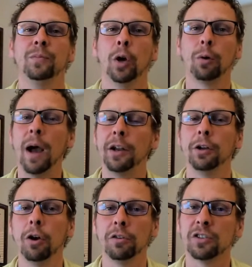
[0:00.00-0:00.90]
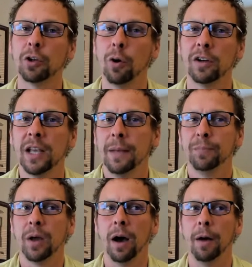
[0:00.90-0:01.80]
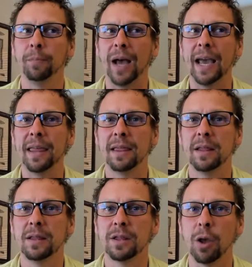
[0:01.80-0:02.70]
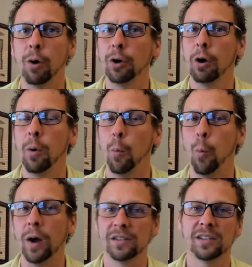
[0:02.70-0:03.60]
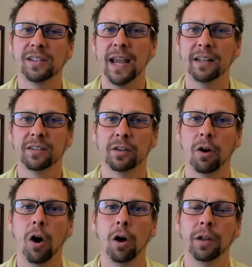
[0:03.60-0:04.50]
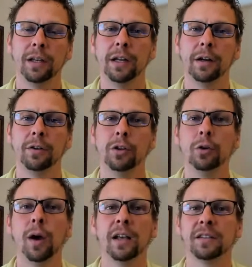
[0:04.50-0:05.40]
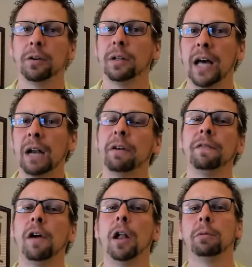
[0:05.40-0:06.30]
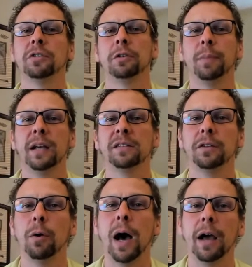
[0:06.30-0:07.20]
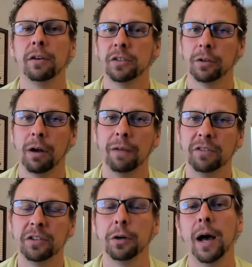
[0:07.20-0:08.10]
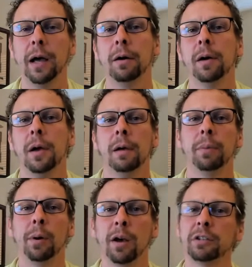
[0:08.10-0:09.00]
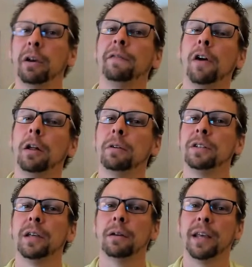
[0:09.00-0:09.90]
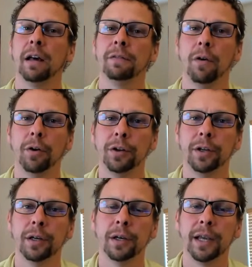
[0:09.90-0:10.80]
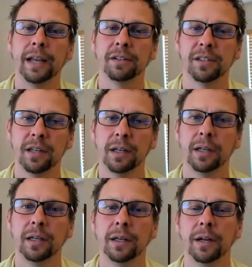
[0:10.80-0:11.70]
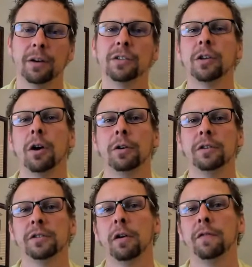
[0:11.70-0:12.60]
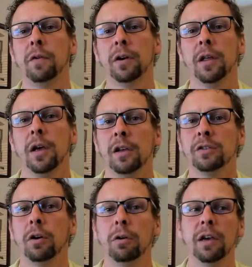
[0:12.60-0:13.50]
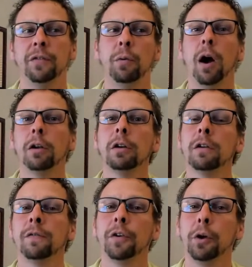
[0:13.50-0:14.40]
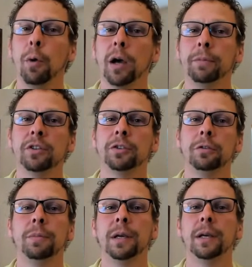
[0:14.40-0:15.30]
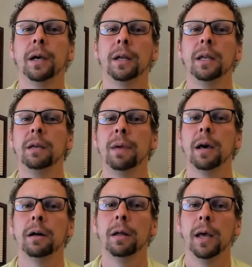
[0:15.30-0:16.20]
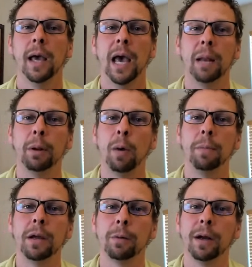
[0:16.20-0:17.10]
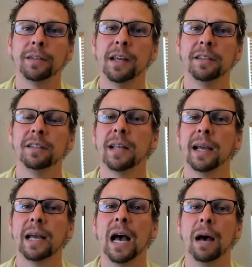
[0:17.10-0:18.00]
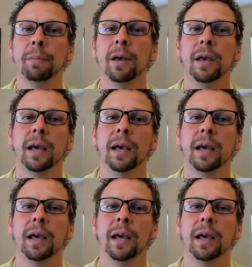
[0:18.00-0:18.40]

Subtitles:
look around at your local stores. I don't know what states they're all in here in the U.S. I know a lot of our followers are based in Ohio, so they're obviously in Ohio. But we also have followers on California, Kansas City, Arizona, and so forth. So if you are looking for, you're welcome to shoot me an email, adam@winemakerwinetastings.com,